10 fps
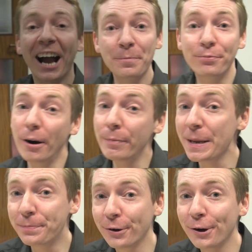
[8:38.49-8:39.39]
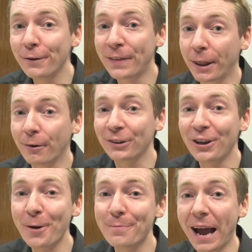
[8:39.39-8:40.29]
I can probably prove that there are
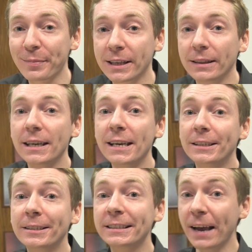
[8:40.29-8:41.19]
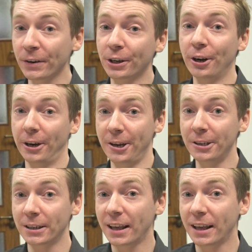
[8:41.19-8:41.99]
no maps that need seven colours.